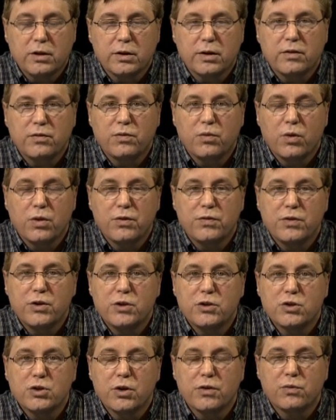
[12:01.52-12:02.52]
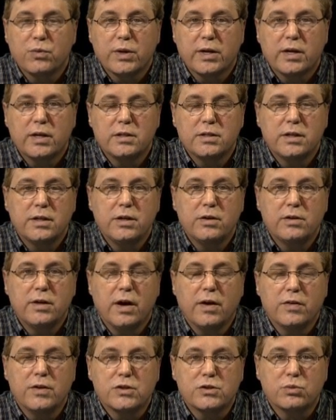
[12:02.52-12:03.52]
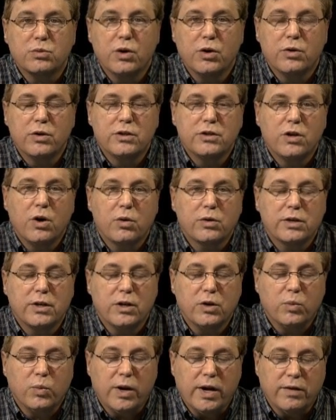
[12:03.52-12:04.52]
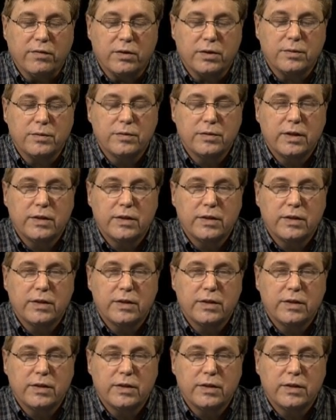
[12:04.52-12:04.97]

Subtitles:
looking for the future if we continue down this road and don't get a waiver,